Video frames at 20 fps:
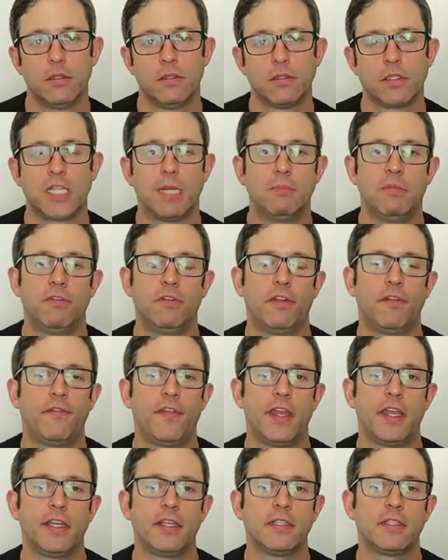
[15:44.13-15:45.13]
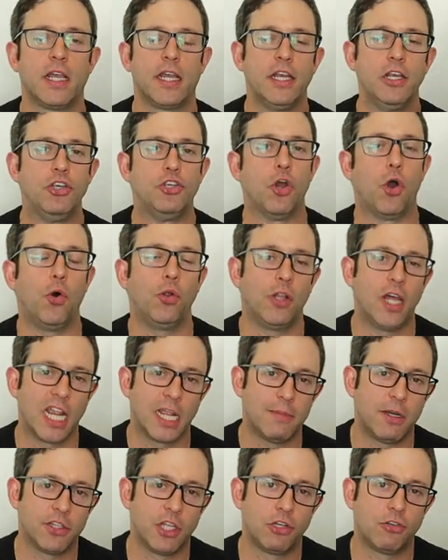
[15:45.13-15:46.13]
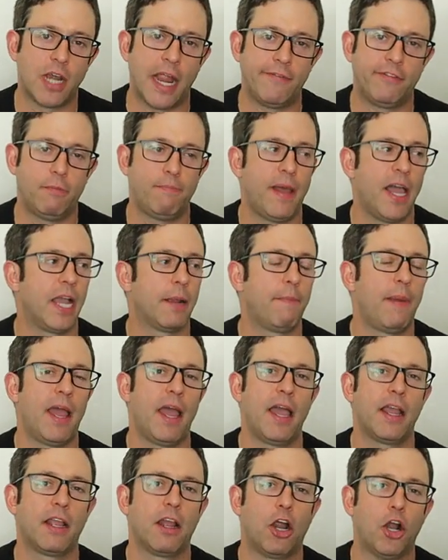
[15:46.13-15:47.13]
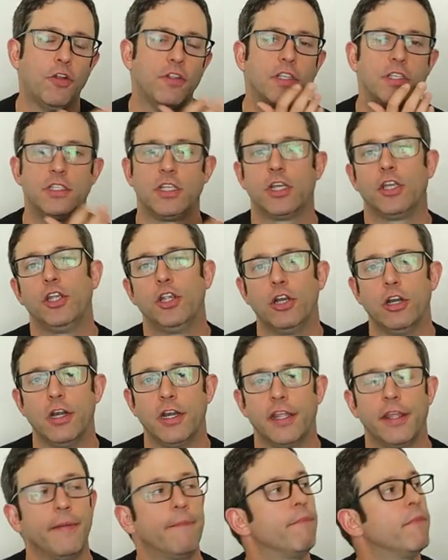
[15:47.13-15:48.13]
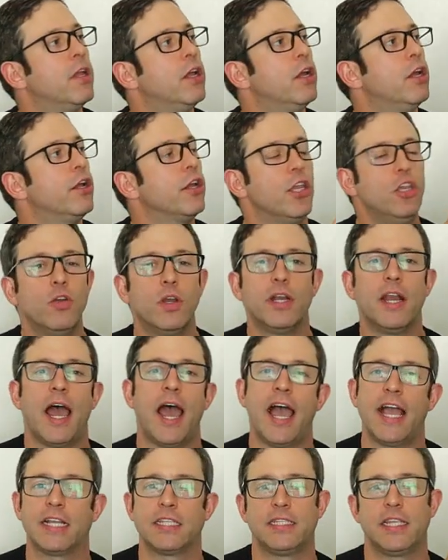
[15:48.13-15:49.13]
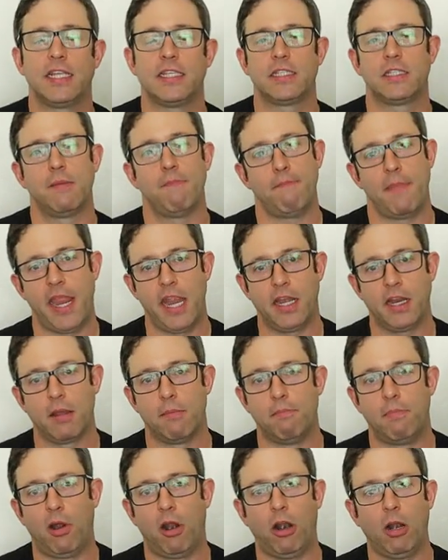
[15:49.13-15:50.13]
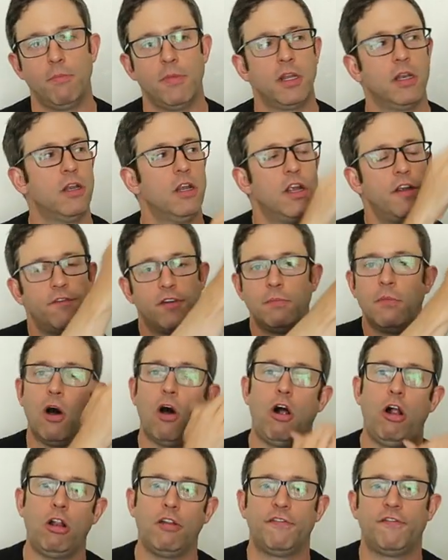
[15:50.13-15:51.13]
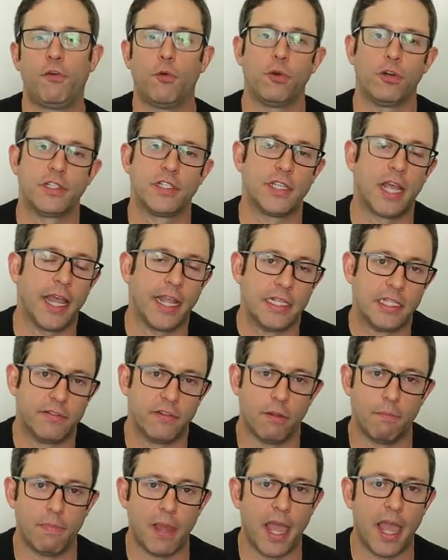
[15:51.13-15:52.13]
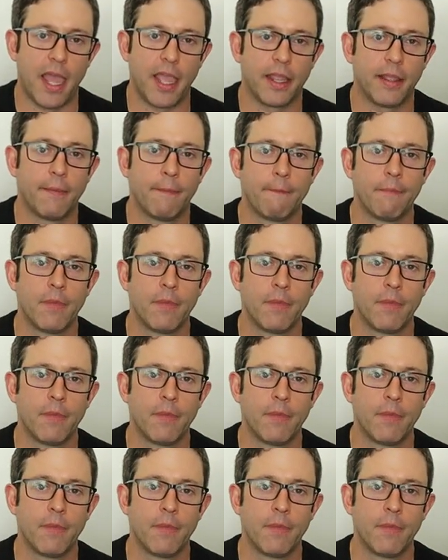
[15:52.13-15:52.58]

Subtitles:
Some of the things I don't like about the travel backpack are the security. You can access the main compartment from all 4 sides of the bag.